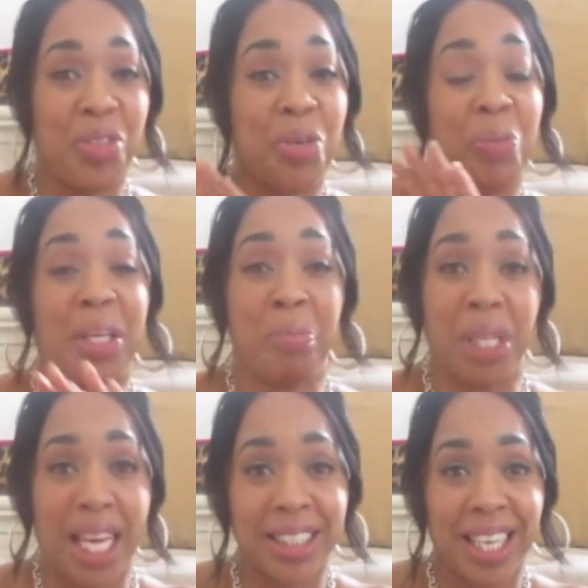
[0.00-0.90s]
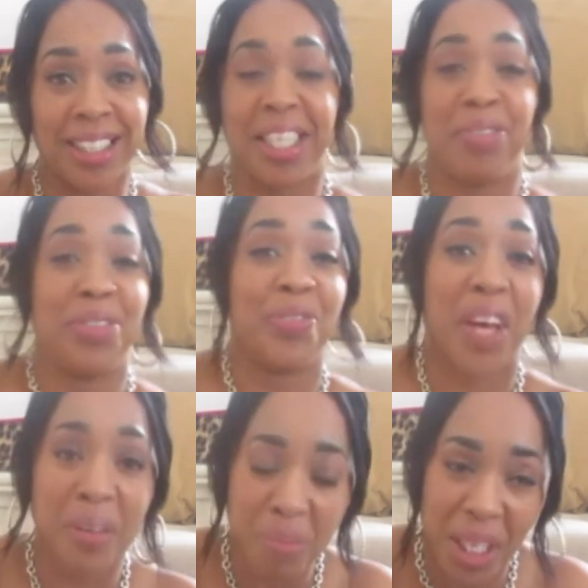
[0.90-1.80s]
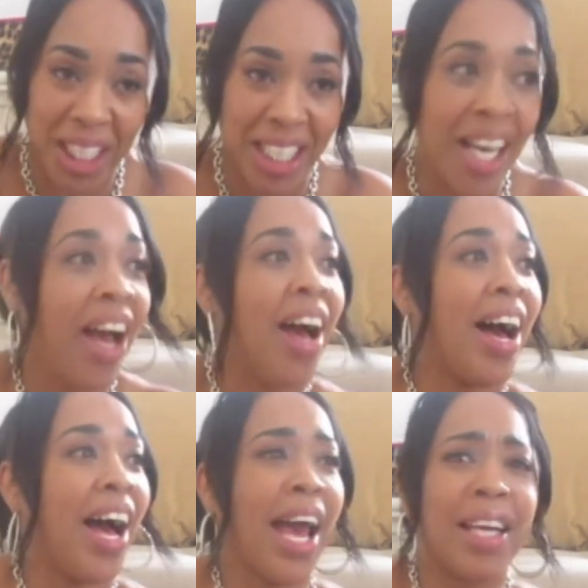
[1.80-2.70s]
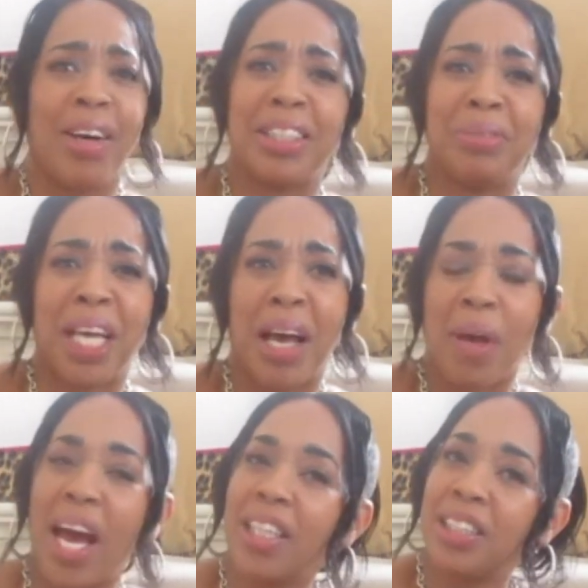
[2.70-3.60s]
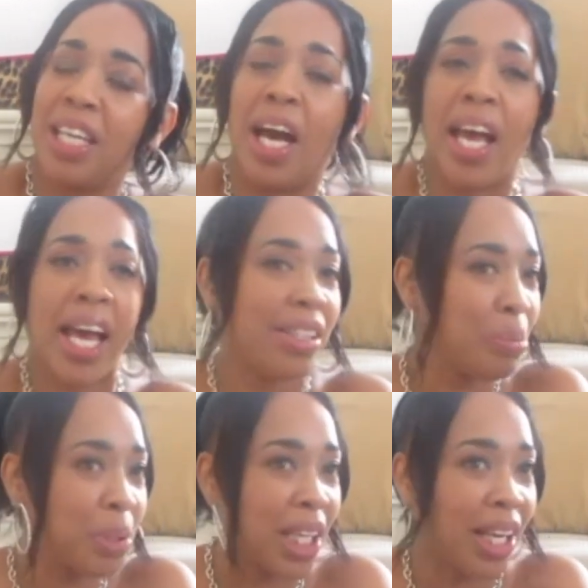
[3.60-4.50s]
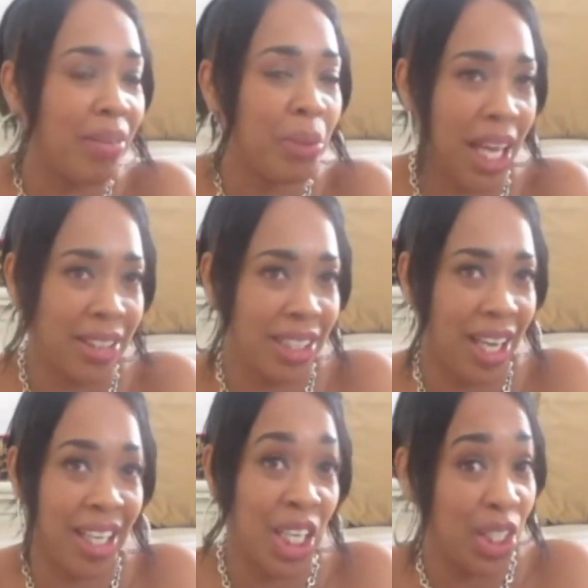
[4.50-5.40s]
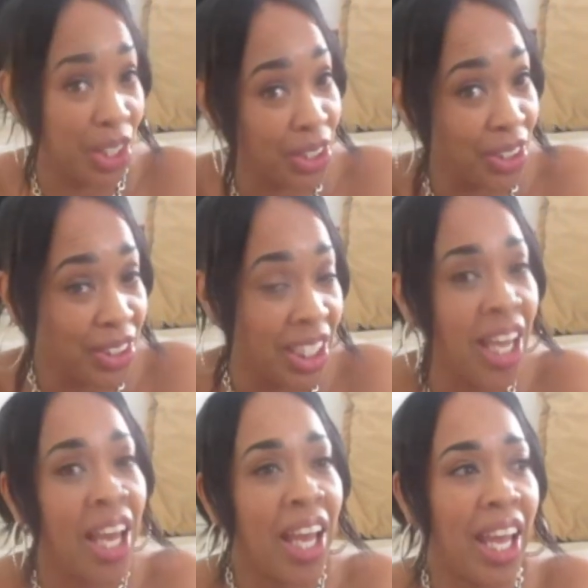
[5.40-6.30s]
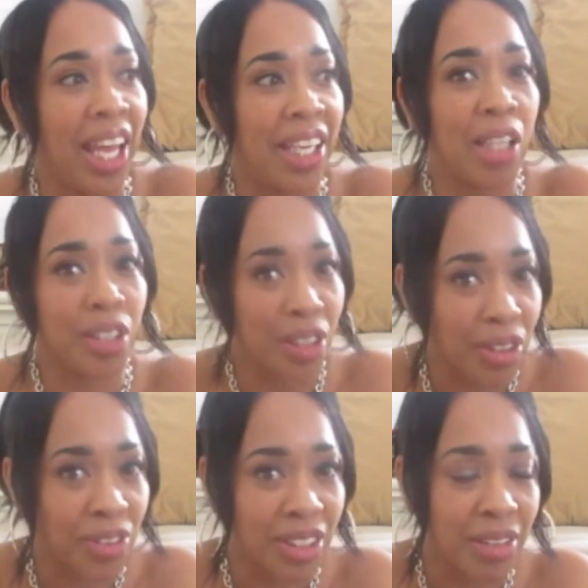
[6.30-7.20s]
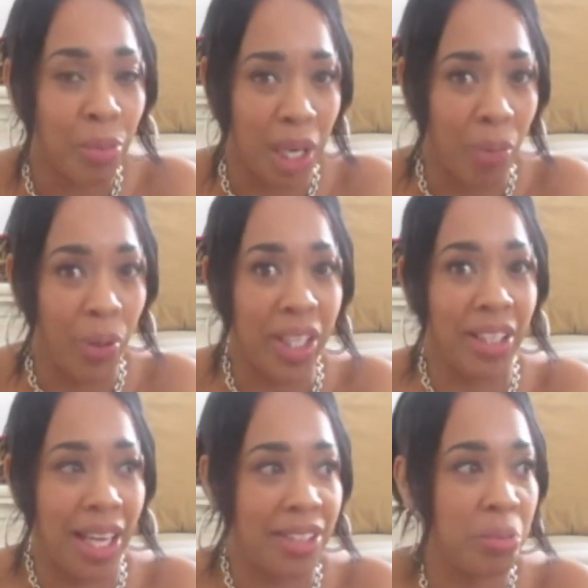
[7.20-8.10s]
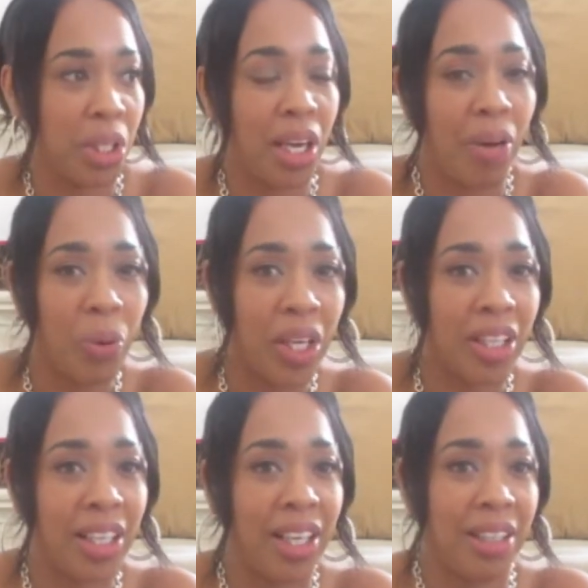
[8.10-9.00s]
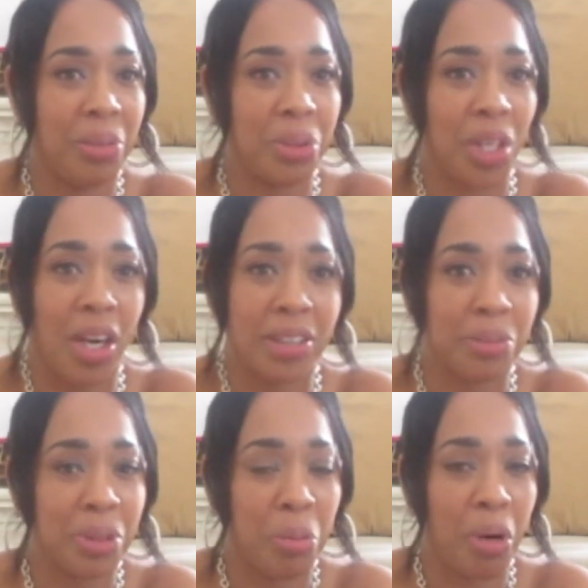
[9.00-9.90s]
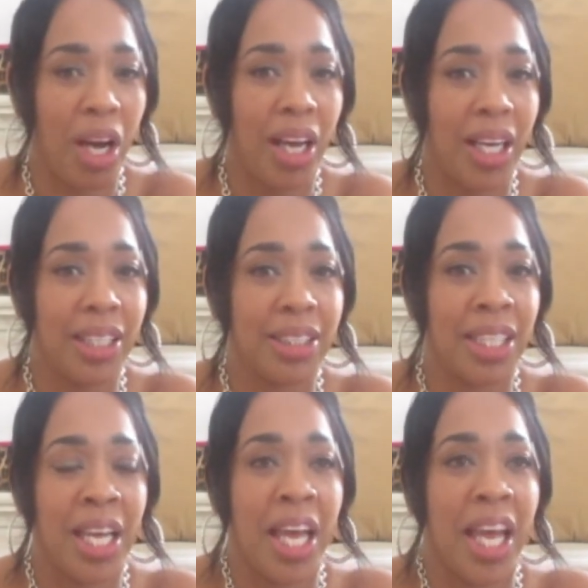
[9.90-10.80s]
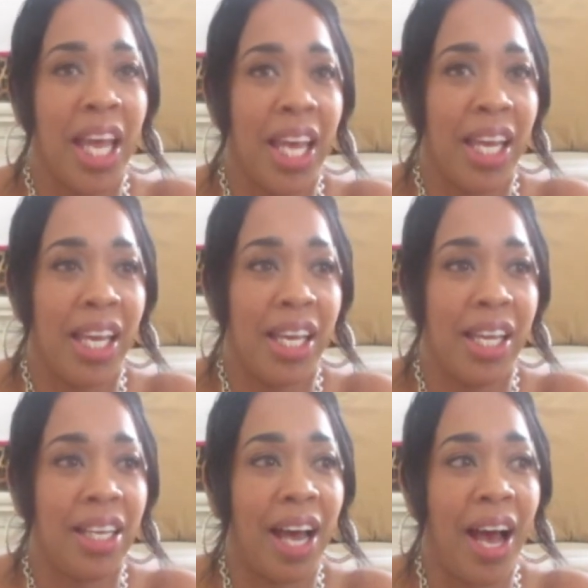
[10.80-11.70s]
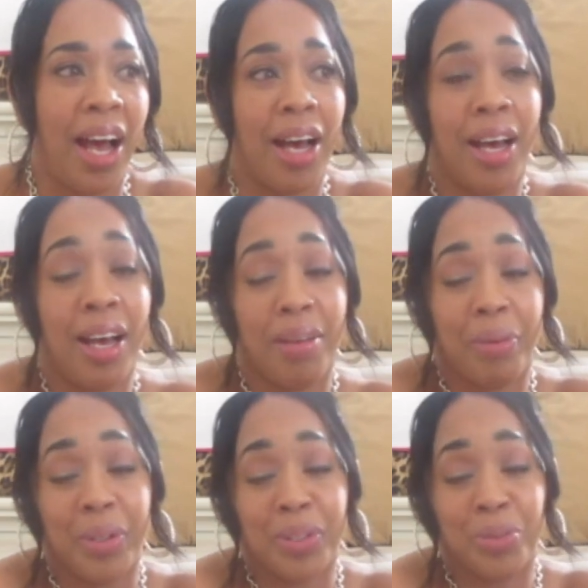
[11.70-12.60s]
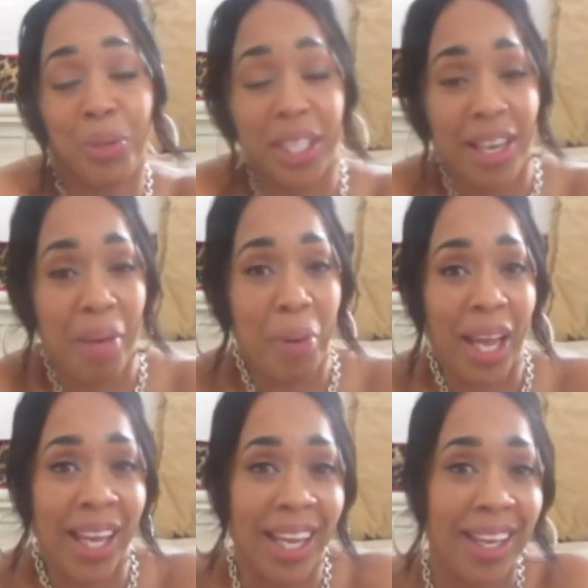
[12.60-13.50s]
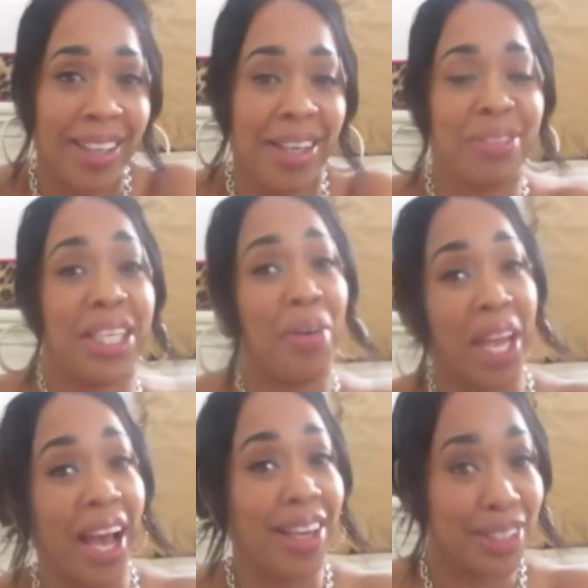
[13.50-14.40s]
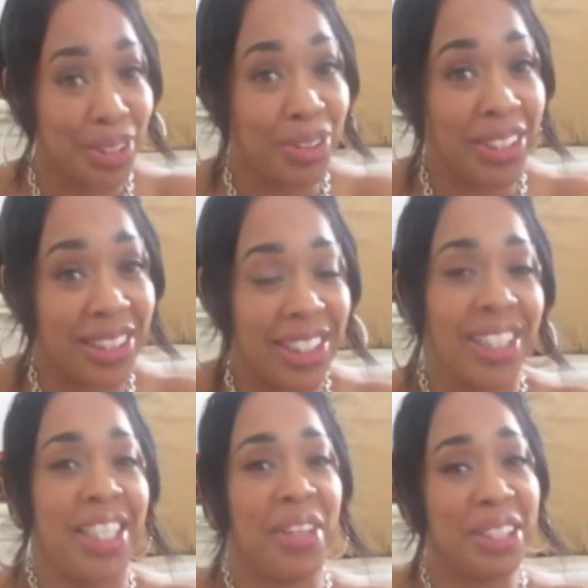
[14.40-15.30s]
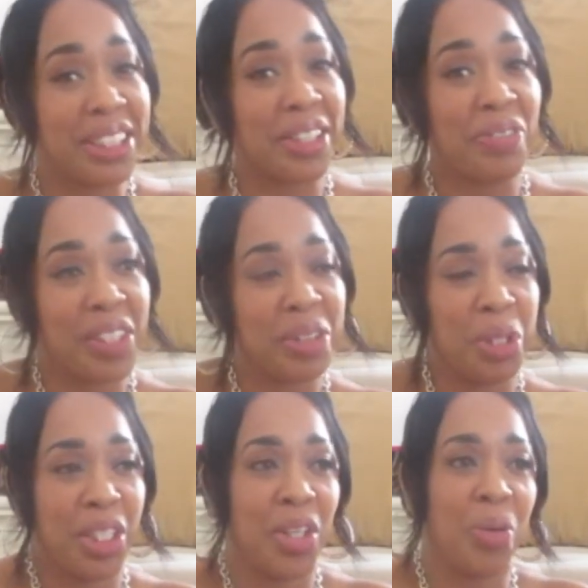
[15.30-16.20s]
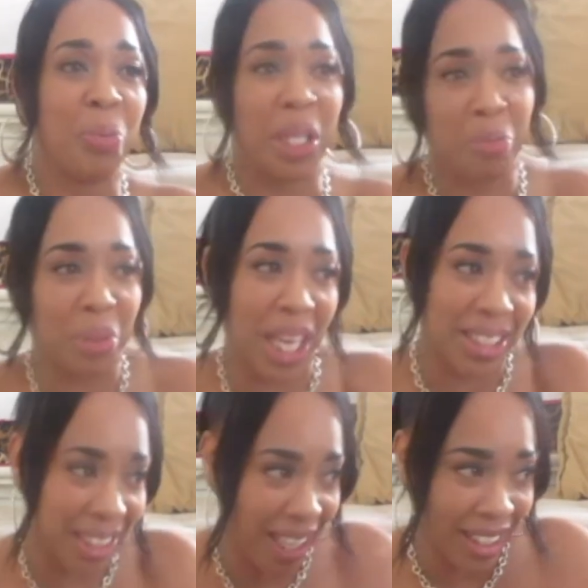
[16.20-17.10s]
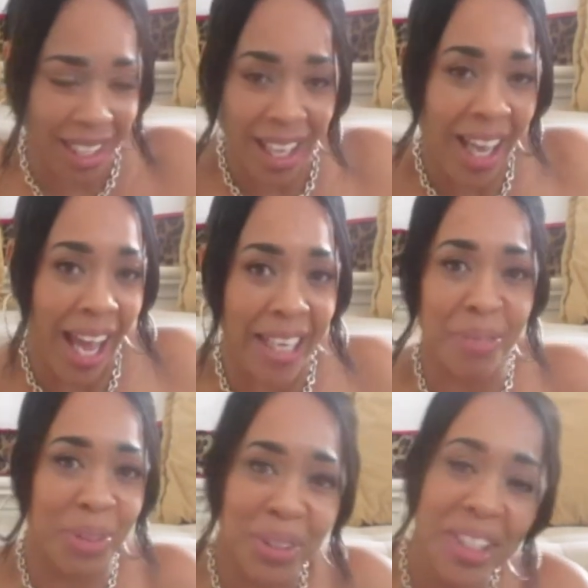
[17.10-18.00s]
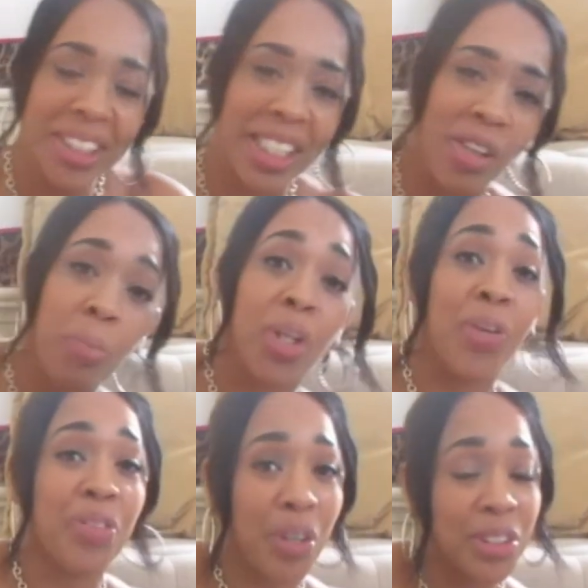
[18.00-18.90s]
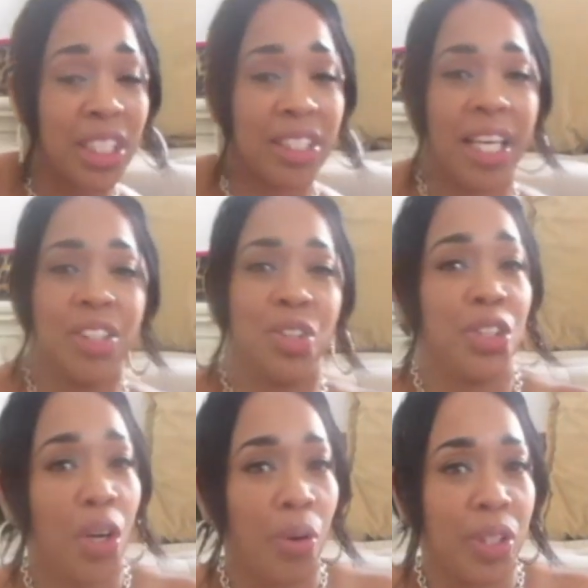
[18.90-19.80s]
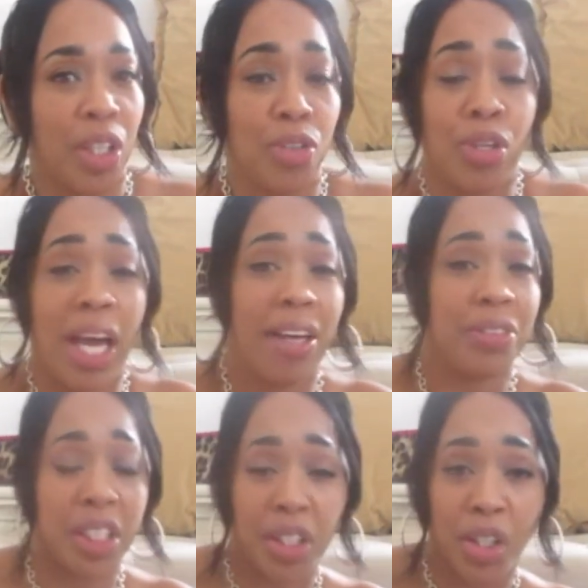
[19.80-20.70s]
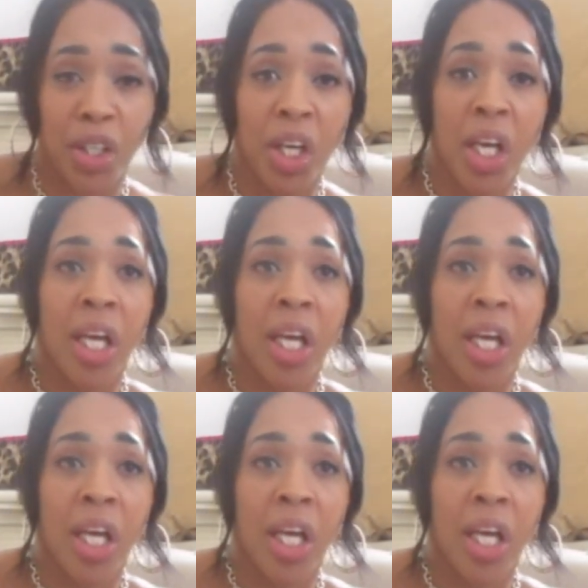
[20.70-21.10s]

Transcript: You can play blackjack. They give you the fake money. I had an awesome time. Actually, I hadn't played blackjack in years, and I learned when I went last month. I went, and it was an awesome surprise, and I was winning at my hand, and I was like, okay, I can do this. Now this convinced me to go play blackjack at the real casino. But on Thursday nights, you can go in there, you can have dinner.